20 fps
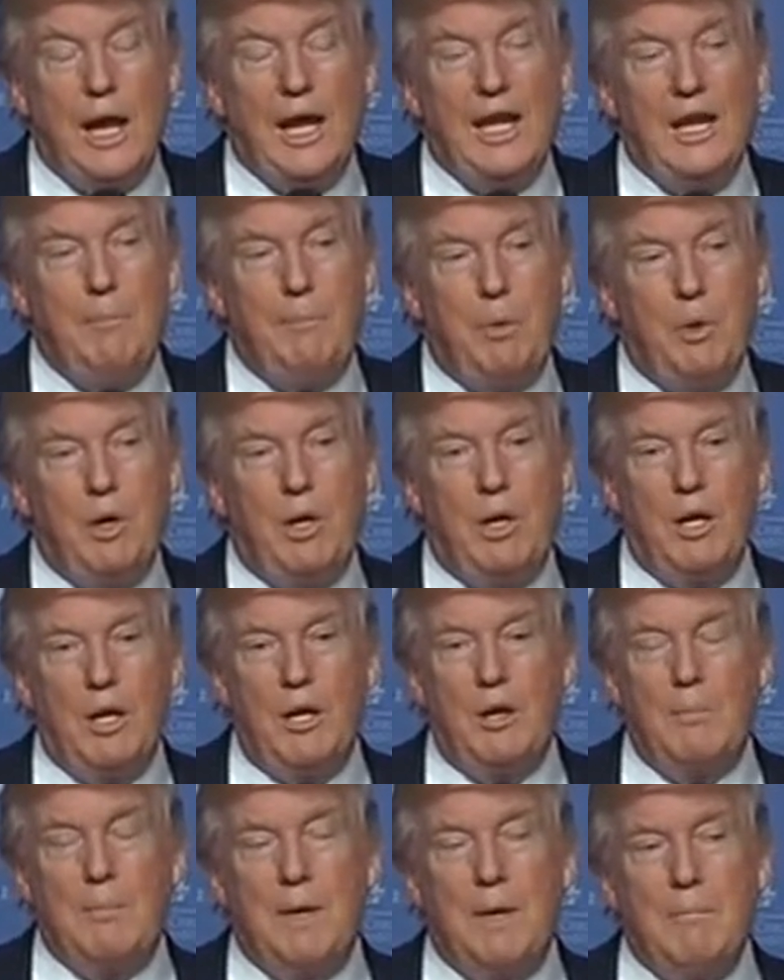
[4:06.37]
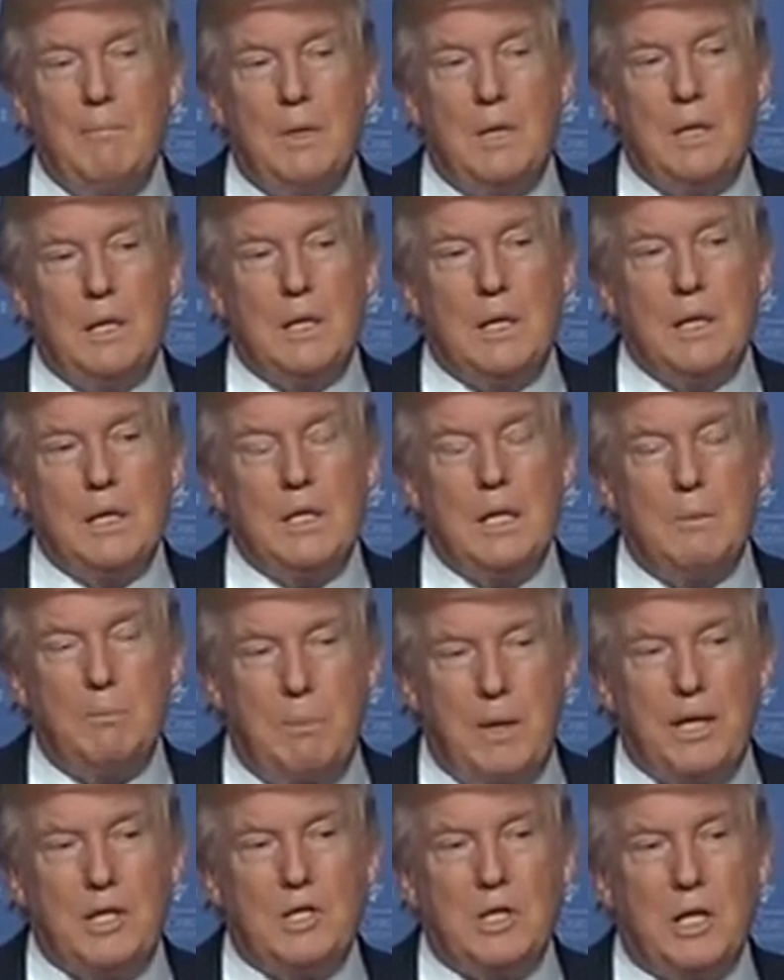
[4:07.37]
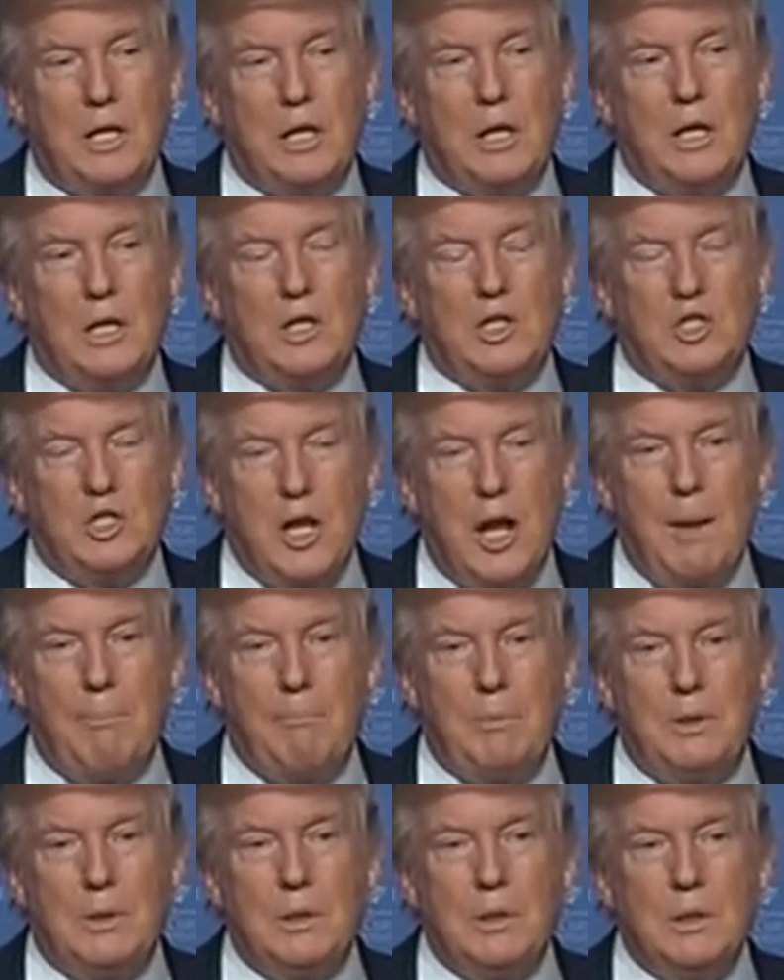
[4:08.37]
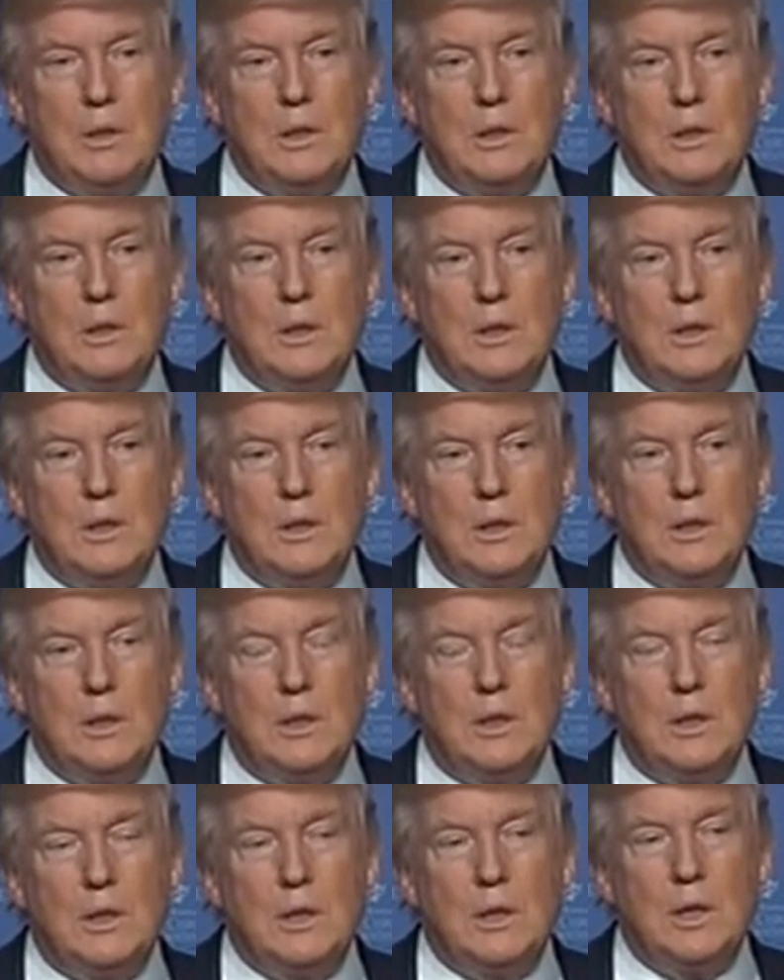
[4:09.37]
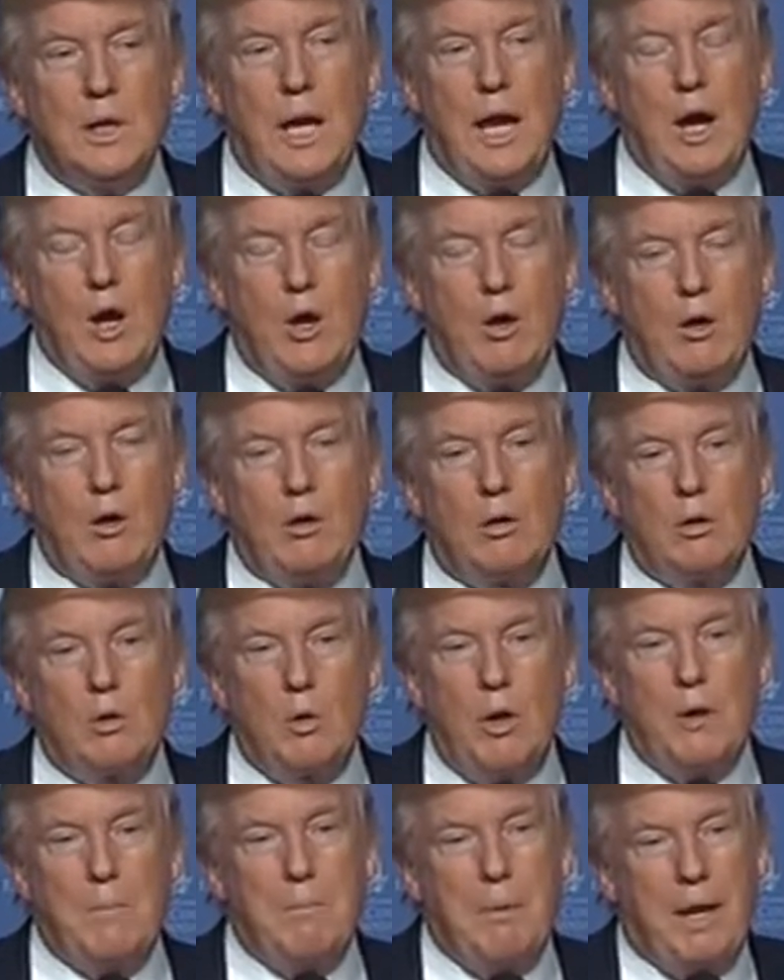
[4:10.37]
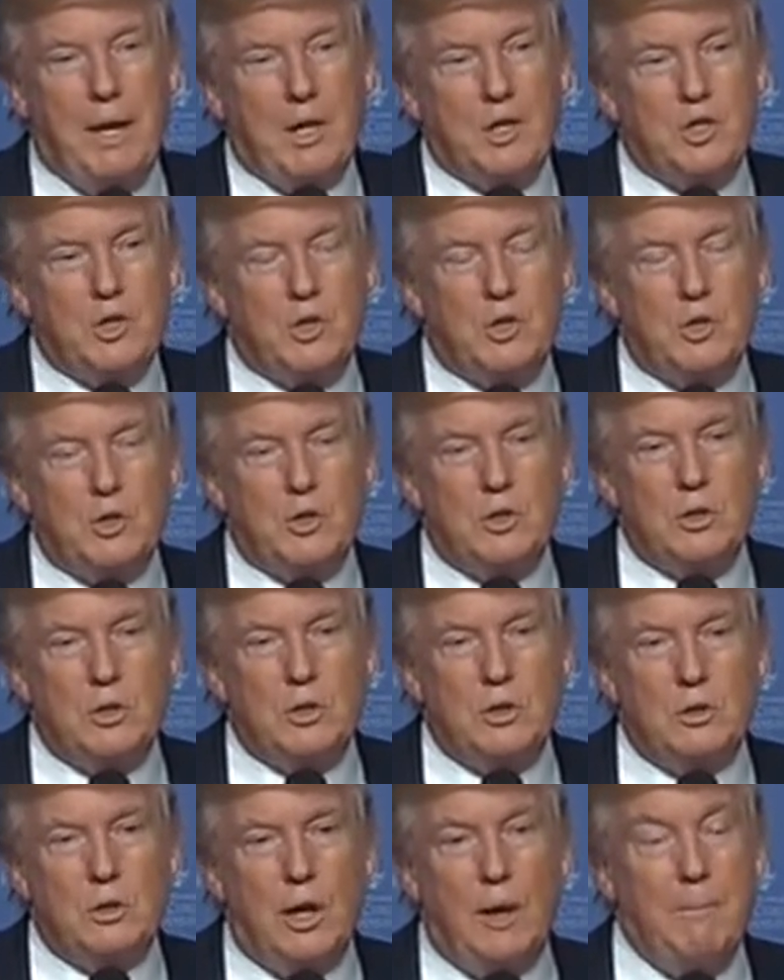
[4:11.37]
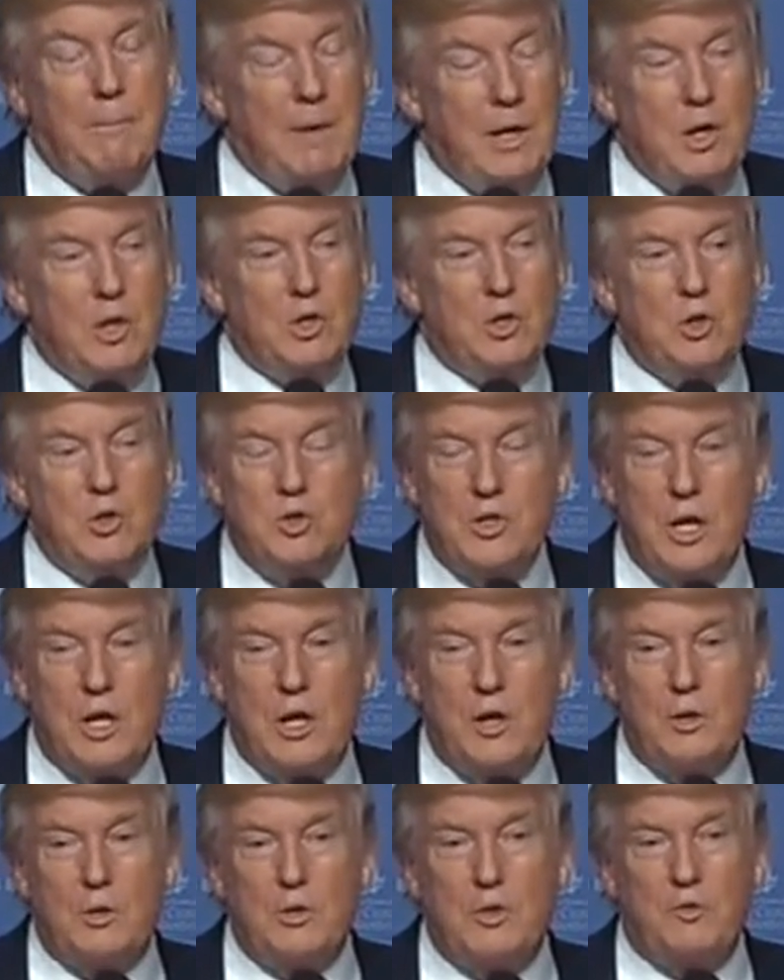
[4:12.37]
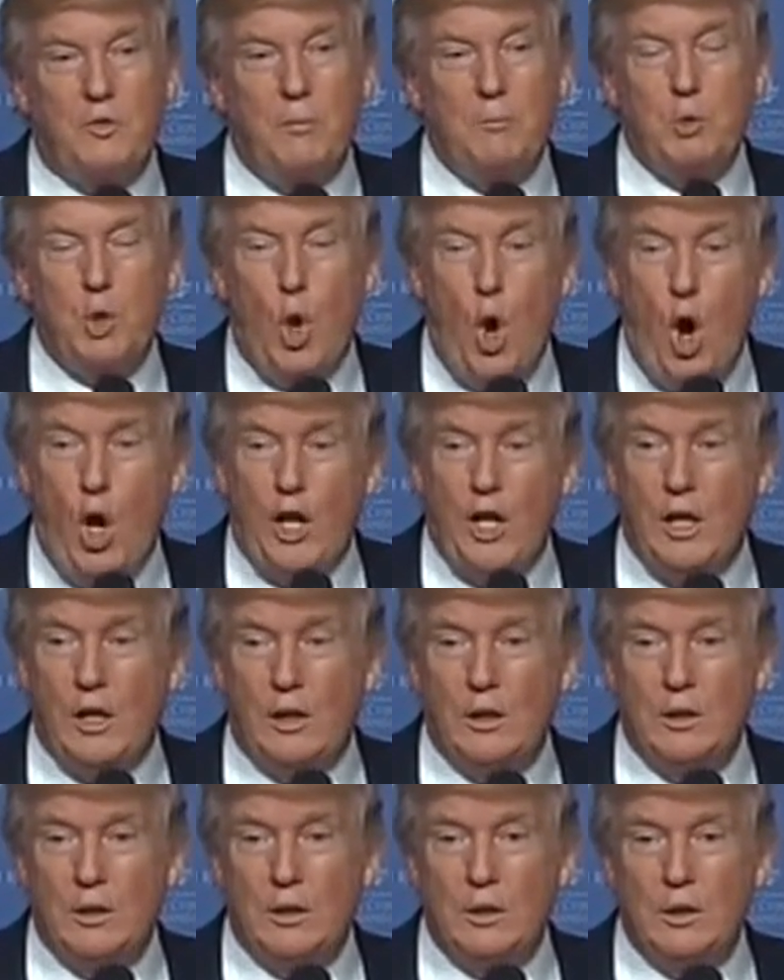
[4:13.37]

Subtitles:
And he put in an amendment that basically stopped our great pastors and ministers and others from talking